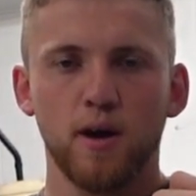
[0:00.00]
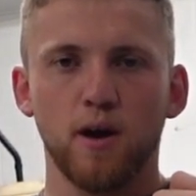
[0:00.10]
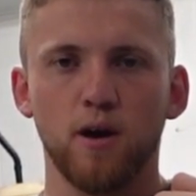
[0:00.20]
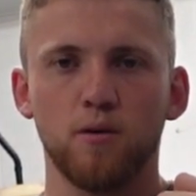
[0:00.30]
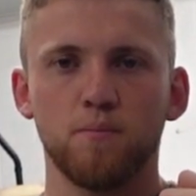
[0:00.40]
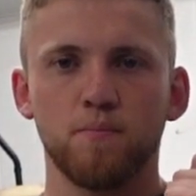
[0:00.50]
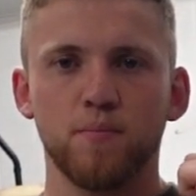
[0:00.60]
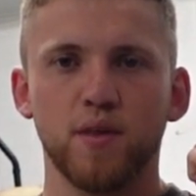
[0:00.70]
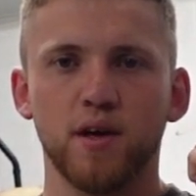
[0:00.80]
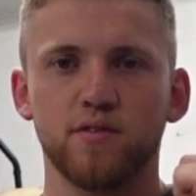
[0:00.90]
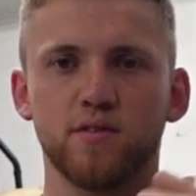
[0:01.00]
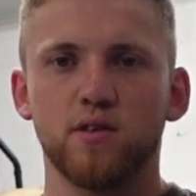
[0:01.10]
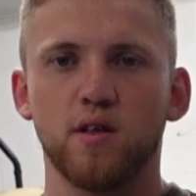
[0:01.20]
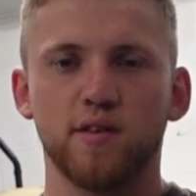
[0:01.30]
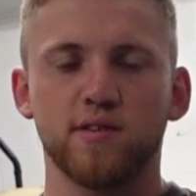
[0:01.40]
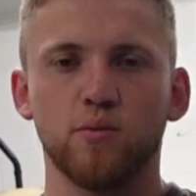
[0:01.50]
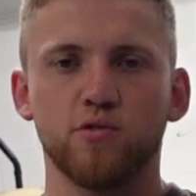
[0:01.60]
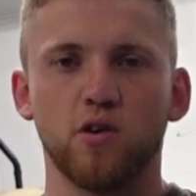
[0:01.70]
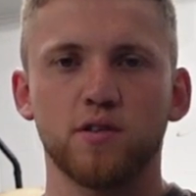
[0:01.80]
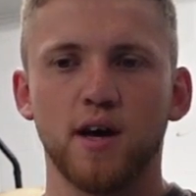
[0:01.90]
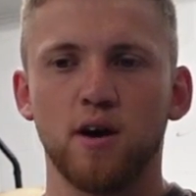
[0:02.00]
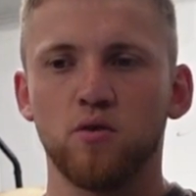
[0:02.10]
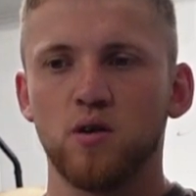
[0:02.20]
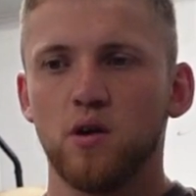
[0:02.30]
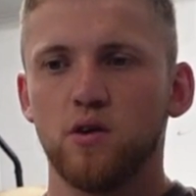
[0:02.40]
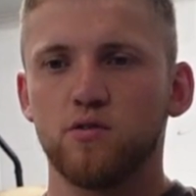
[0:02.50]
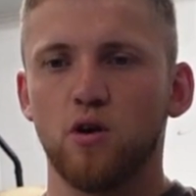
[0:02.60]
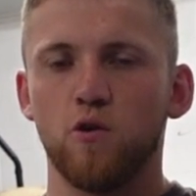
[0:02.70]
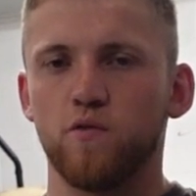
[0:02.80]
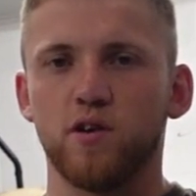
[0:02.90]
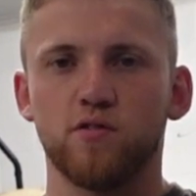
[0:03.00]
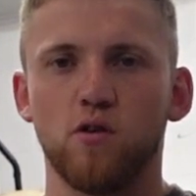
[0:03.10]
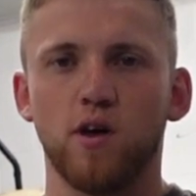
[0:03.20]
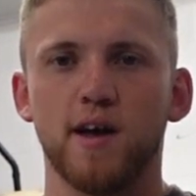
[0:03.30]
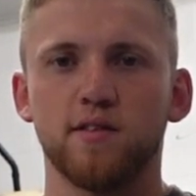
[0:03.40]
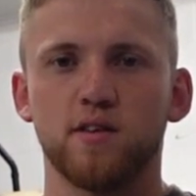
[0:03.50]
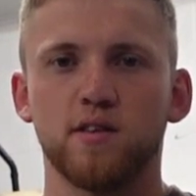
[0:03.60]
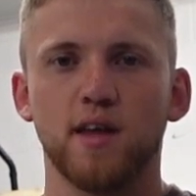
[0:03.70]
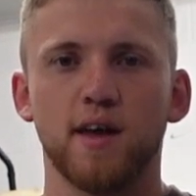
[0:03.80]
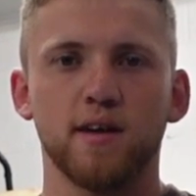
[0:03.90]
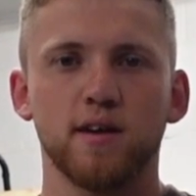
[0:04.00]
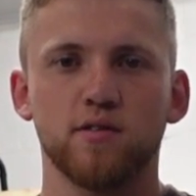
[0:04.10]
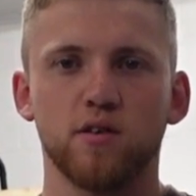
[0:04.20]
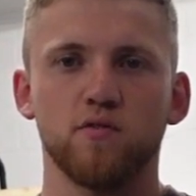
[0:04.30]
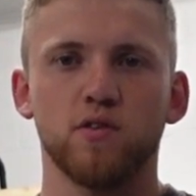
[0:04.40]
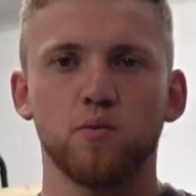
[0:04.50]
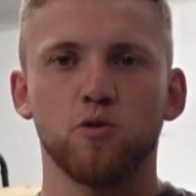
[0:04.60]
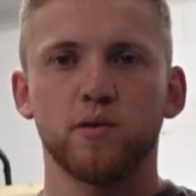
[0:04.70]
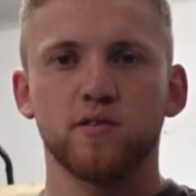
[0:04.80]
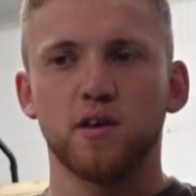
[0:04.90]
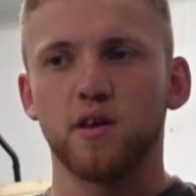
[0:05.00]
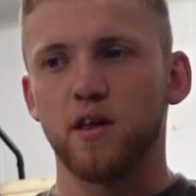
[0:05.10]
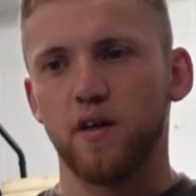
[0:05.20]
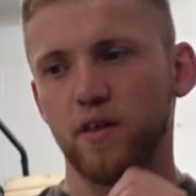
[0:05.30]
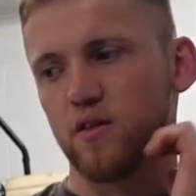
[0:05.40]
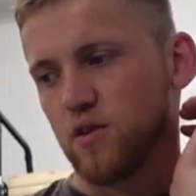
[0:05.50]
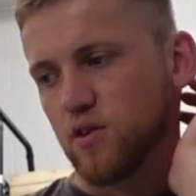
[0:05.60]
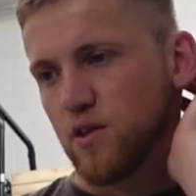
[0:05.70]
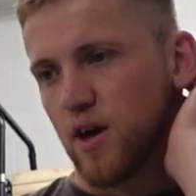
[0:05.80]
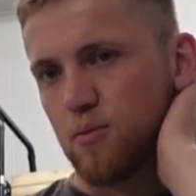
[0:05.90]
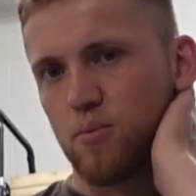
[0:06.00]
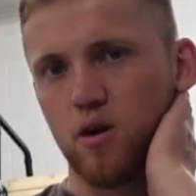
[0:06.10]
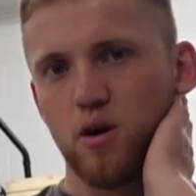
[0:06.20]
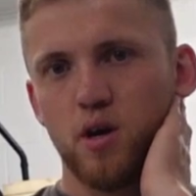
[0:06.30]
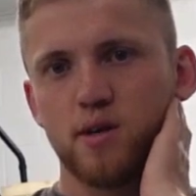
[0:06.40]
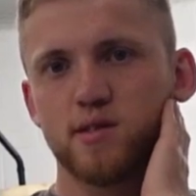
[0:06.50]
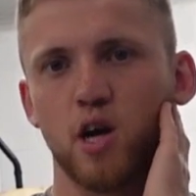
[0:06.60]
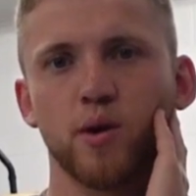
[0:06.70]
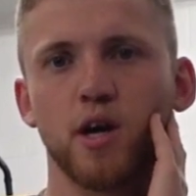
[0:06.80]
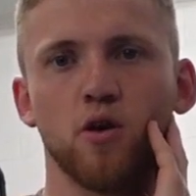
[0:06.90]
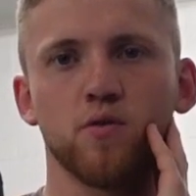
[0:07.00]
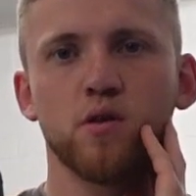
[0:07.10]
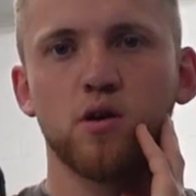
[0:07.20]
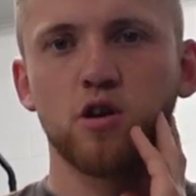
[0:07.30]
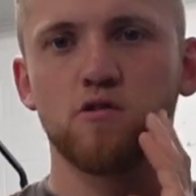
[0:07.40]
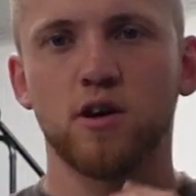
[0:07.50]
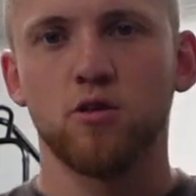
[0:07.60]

That's outside now, so hopefully it's not at the end of the day because I don't really want to be tinting at the end of the day. But see how we get on. I'm going to crack on